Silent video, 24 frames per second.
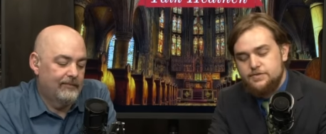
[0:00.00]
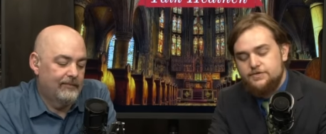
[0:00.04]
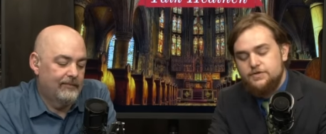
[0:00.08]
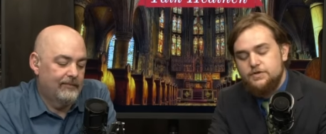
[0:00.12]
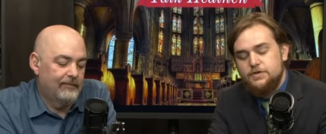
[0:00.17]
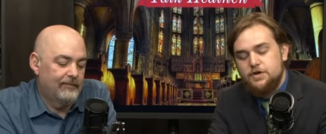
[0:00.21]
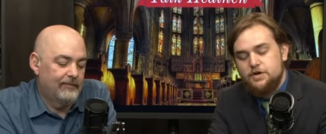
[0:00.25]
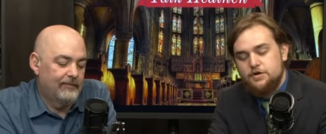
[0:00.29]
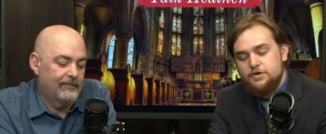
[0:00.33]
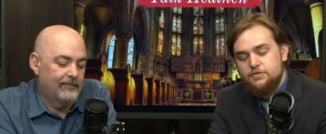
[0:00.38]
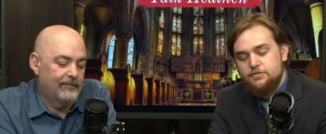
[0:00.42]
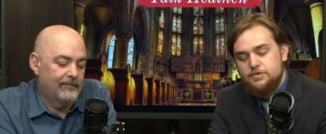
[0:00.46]

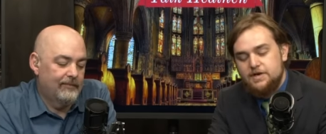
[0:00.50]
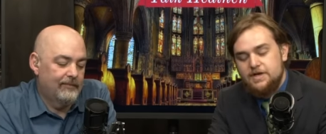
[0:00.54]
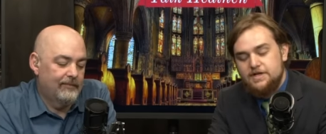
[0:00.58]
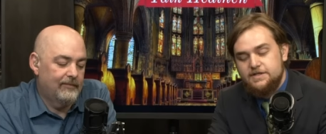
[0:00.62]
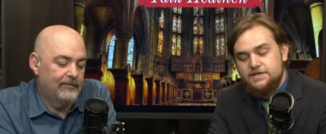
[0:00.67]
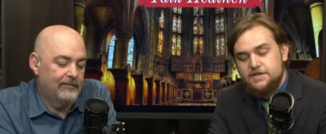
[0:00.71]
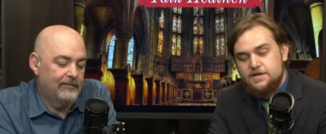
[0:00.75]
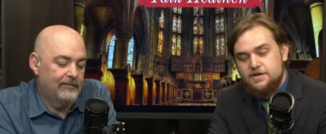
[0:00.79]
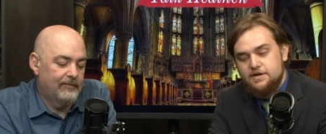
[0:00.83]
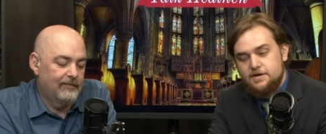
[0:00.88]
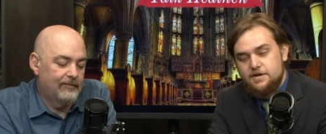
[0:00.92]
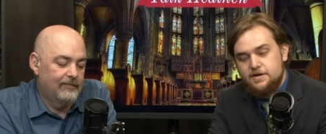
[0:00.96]
Speaker 1: if you go to
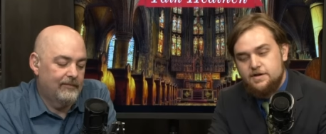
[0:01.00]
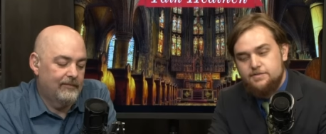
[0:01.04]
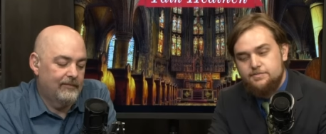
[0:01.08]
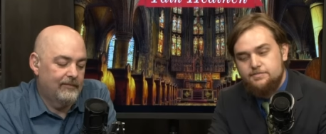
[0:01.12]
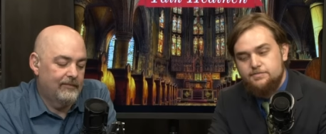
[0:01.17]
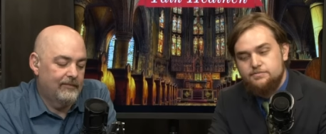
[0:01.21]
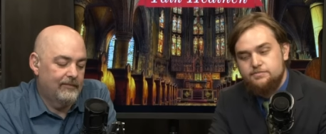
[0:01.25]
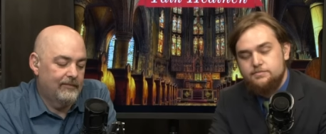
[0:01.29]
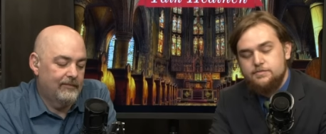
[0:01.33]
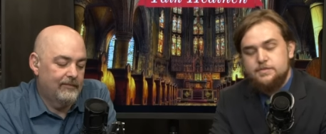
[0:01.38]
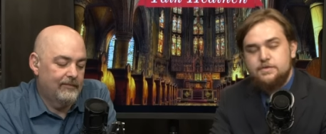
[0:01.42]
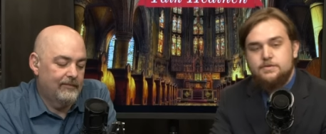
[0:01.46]
reddit dot
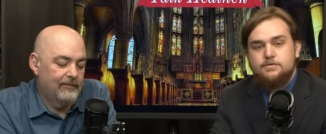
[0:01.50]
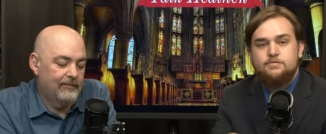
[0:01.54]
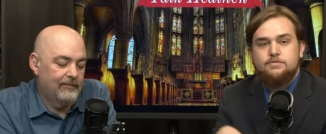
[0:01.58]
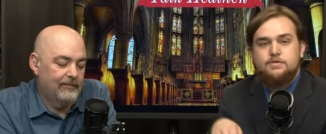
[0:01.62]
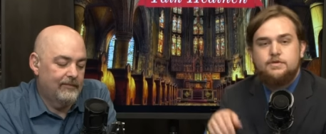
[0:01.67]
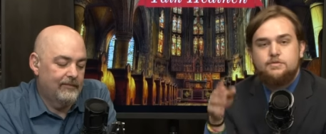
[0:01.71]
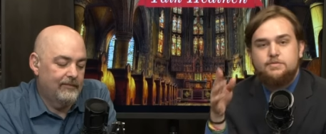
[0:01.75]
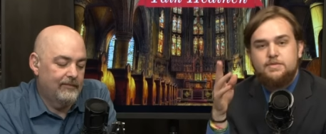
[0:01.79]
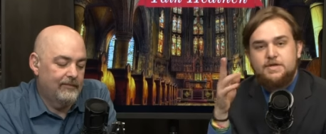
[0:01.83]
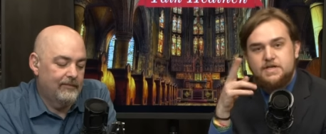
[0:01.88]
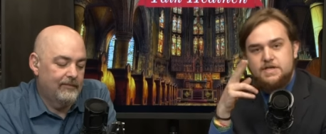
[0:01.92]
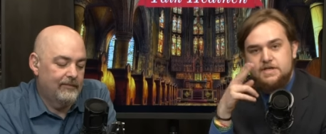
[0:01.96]
com,
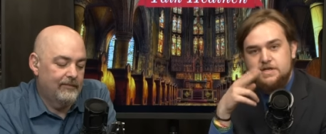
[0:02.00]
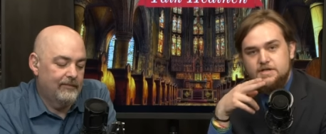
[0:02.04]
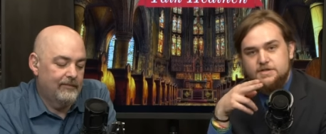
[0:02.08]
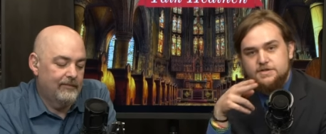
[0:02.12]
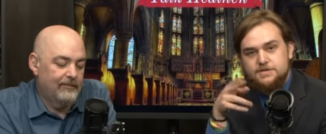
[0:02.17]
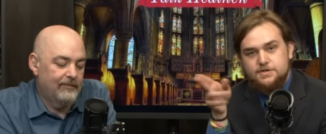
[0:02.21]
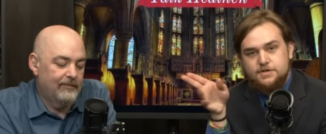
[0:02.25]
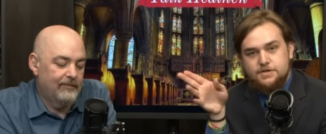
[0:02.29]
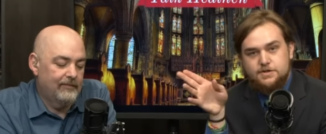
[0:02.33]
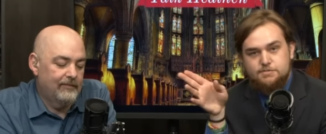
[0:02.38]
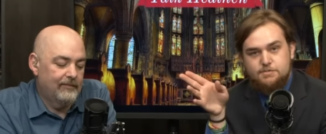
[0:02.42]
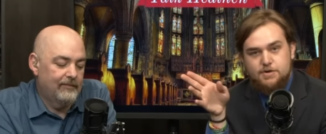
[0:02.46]
there'll be
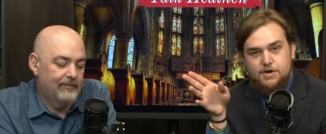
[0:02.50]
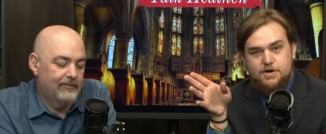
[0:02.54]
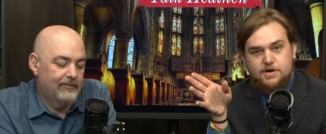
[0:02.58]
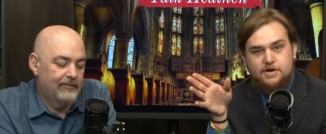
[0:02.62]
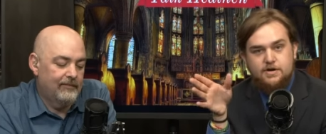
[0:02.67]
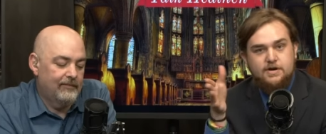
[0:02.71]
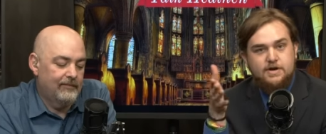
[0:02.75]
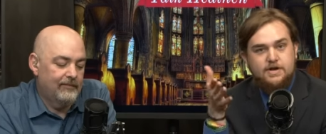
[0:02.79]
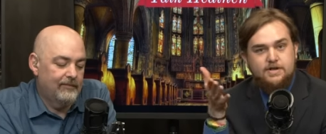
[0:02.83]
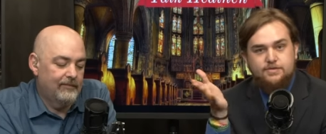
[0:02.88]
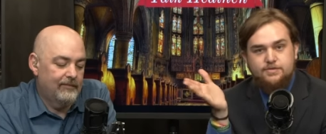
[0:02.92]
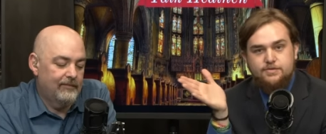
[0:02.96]
a search
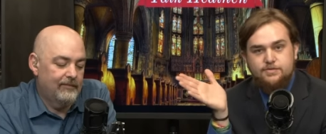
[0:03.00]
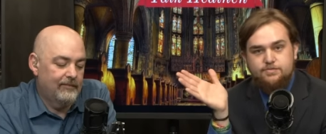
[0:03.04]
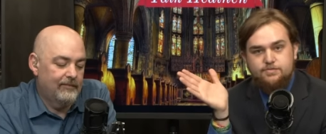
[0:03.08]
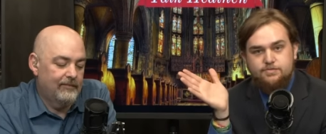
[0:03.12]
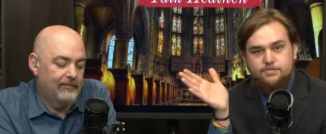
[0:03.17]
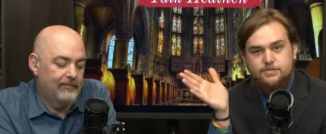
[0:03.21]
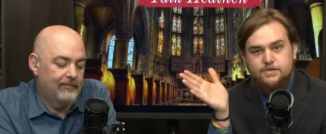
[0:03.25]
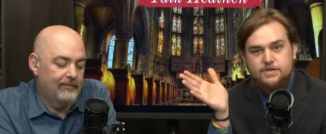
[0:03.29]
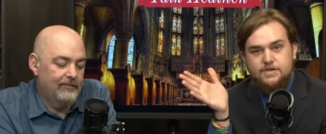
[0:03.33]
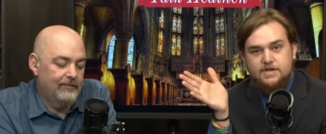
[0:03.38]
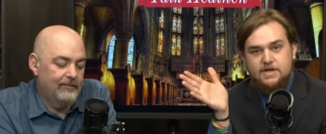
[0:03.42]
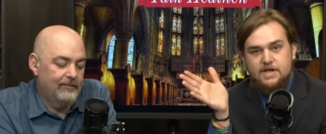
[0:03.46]
bar, and
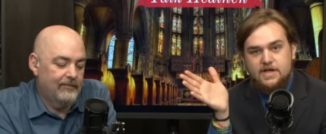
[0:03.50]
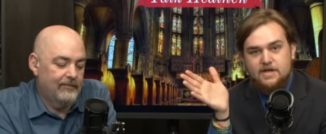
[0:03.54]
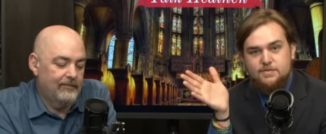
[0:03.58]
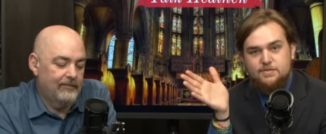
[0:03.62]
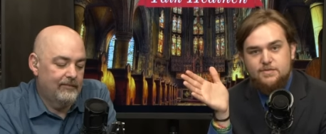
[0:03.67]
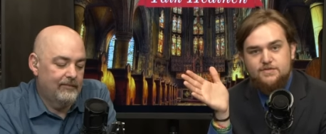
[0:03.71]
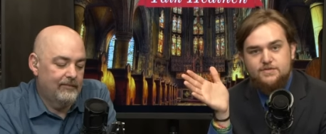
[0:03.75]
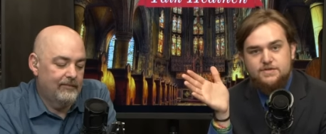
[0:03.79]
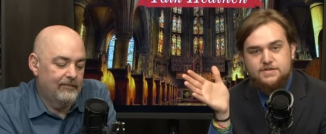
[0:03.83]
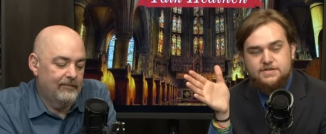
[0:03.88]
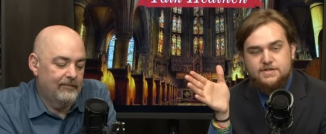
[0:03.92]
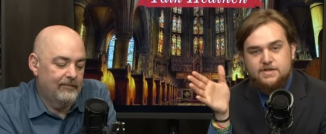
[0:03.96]
the
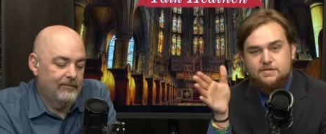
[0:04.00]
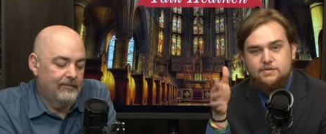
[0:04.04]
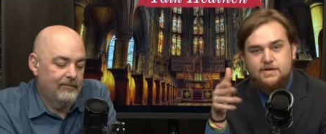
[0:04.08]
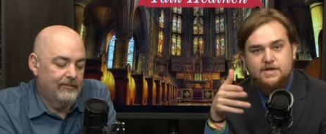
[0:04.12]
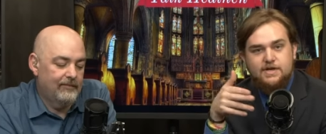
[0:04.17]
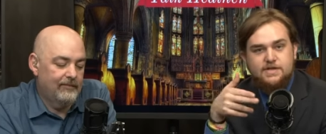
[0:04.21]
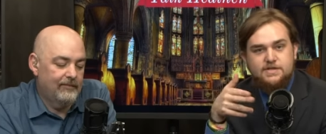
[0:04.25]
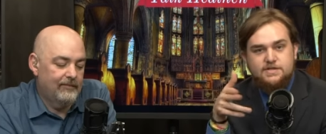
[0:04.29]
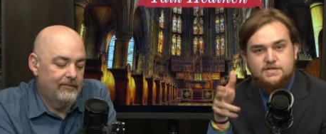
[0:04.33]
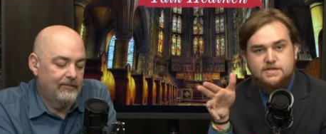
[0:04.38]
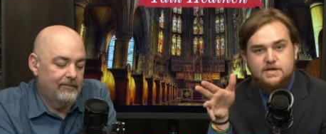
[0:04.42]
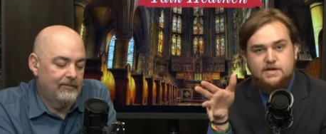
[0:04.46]
name of the
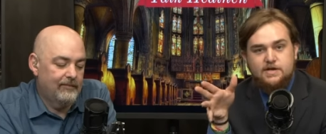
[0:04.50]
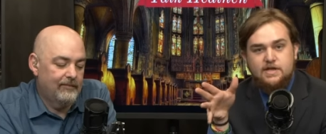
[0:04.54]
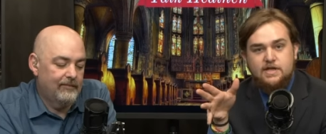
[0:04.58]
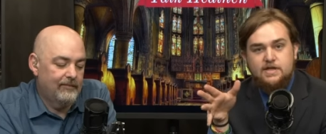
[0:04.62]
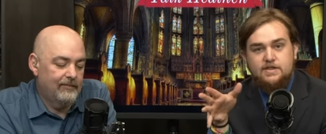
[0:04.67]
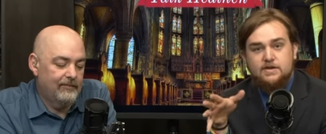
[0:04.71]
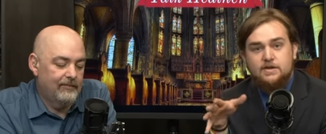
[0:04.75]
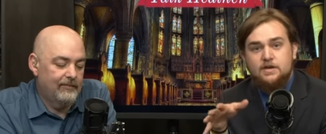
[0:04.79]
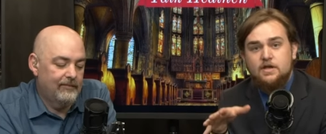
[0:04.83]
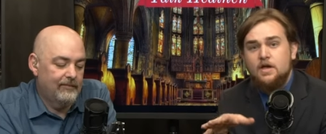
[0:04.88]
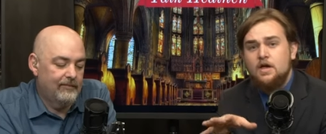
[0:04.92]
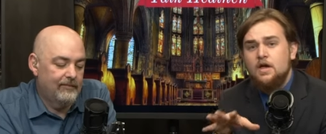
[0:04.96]
subreddit is Talk
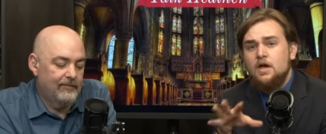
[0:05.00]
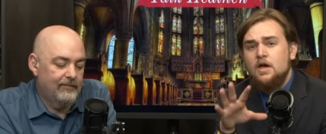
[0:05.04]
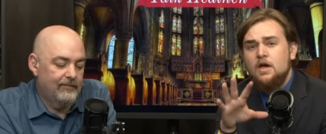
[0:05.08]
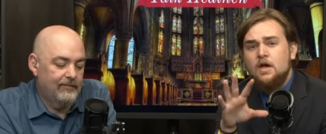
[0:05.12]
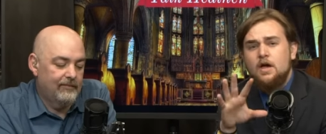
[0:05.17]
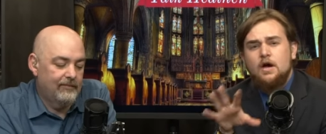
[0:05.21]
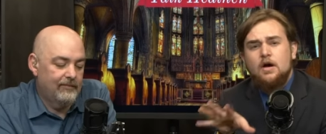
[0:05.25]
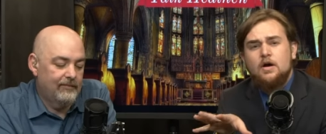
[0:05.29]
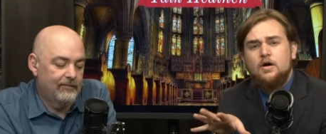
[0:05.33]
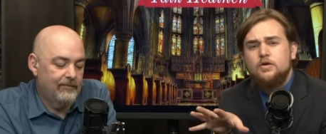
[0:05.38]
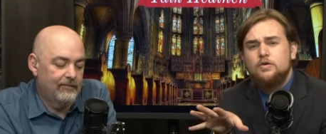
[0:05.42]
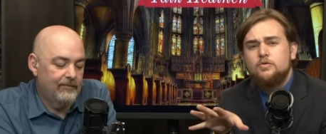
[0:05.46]
Heathen.
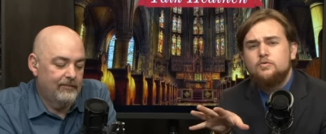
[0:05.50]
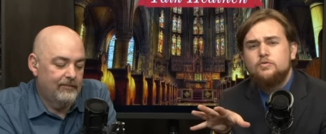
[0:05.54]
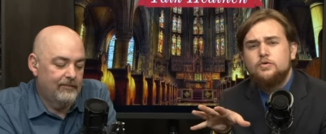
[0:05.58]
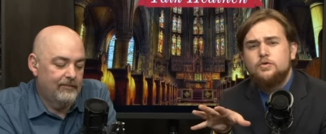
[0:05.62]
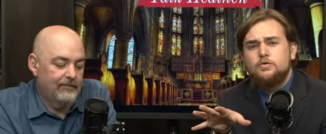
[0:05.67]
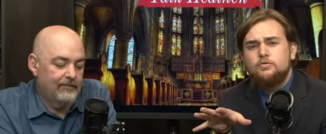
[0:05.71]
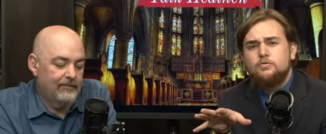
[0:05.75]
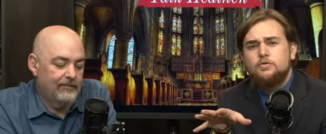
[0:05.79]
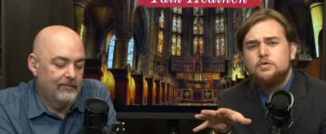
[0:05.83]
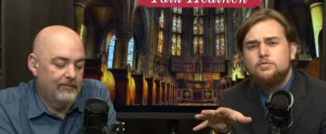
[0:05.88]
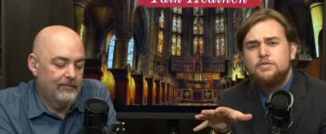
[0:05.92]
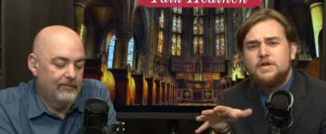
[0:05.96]
Uh,
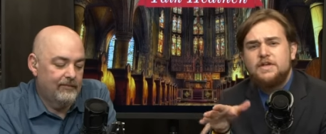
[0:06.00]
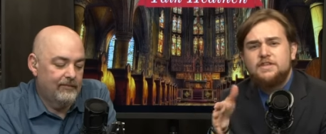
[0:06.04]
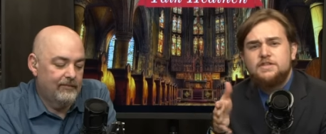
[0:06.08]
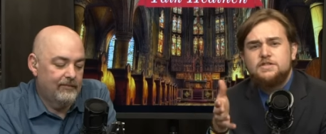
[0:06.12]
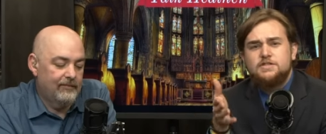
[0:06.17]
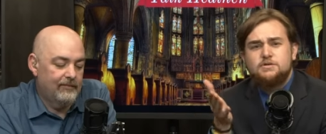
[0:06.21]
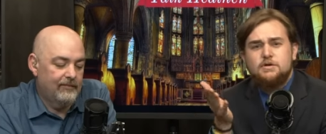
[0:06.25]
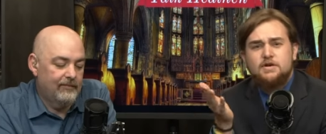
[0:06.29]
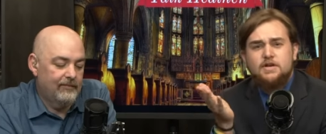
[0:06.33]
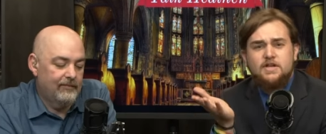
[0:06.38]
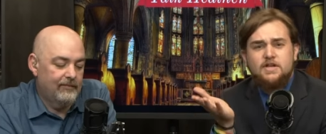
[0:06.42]
we'll, we'll make this